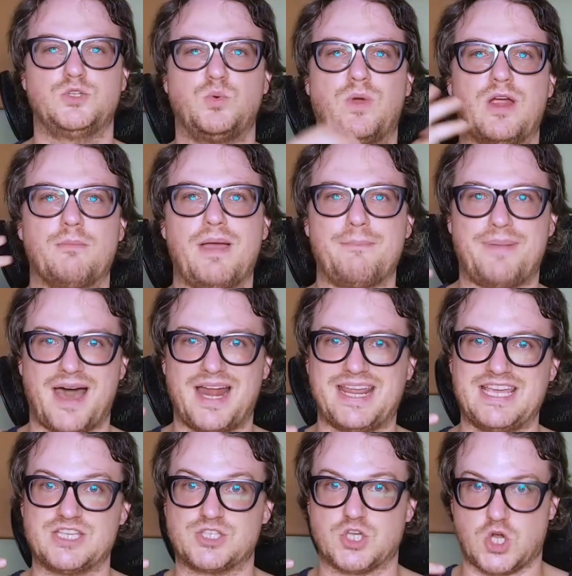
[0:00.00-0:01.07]
to where my body
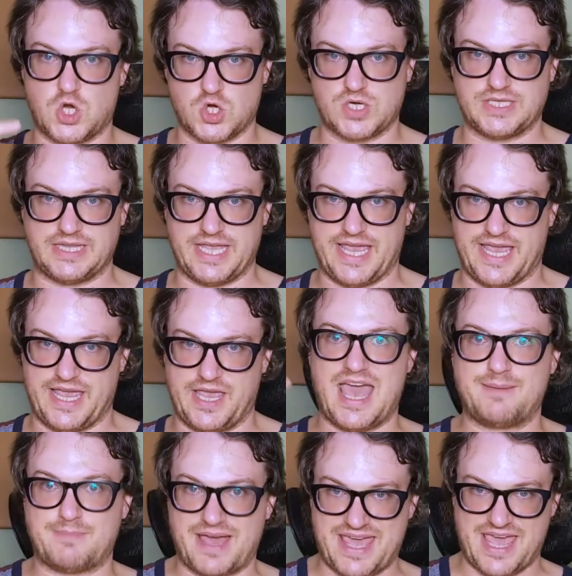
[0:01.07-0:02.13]
is currently
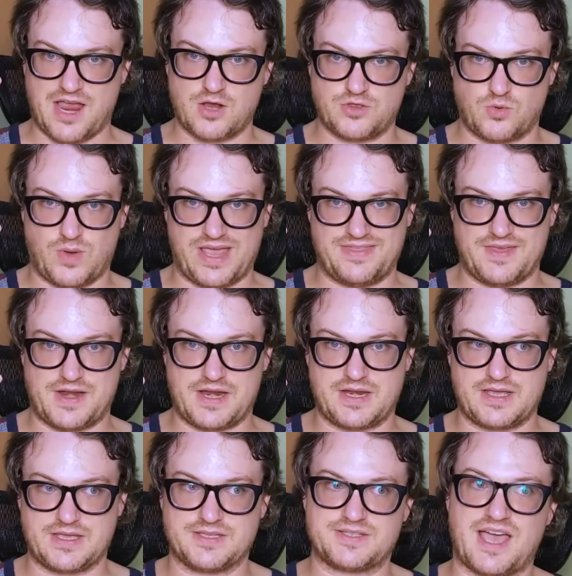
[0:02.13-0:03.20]
and my hair the way that it
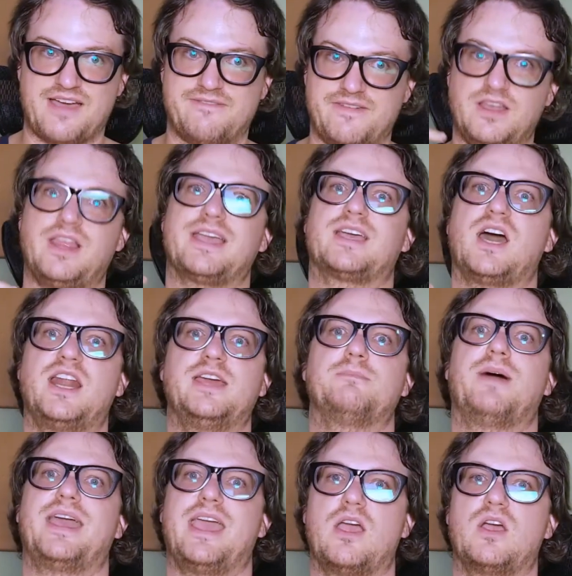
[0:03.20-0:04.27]
is, I feel like cutting
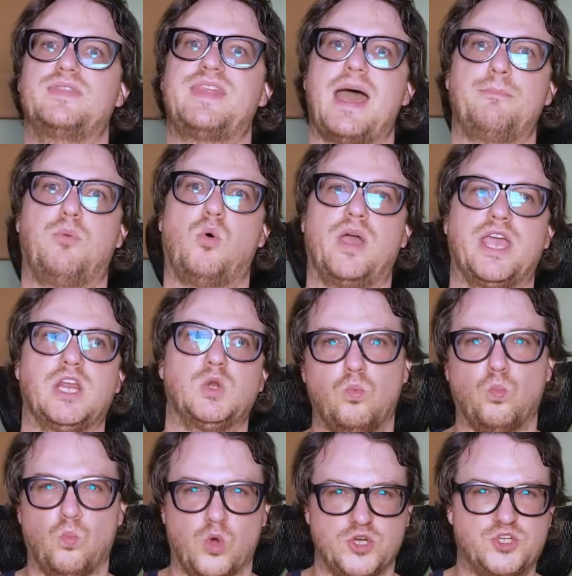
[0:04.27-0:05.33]
my hair at that point
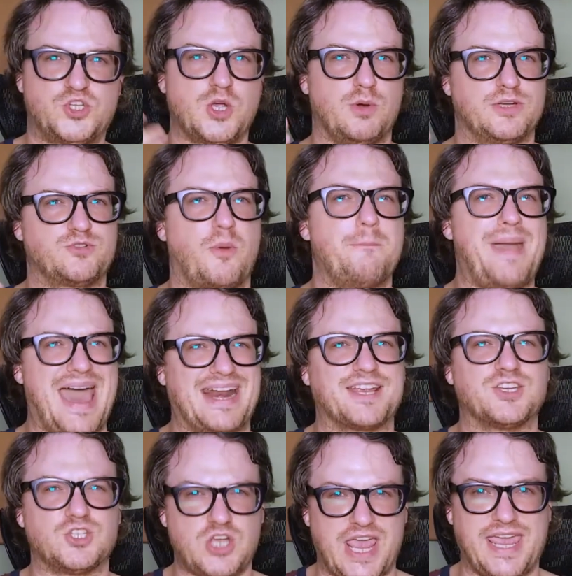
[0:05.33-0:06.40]
would show a
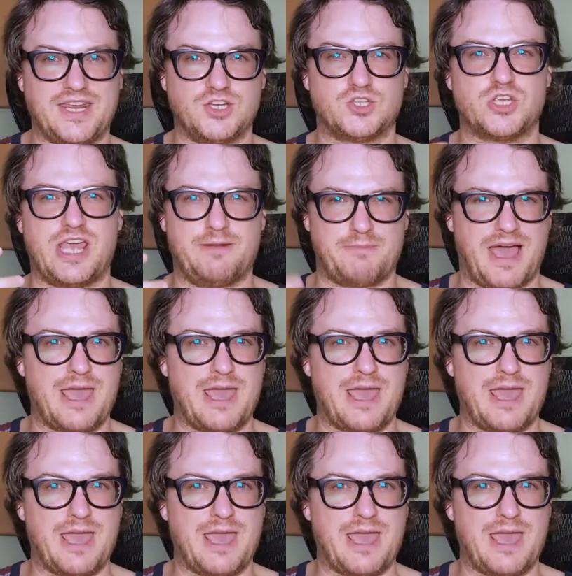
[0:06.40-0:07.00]
dramatic change in my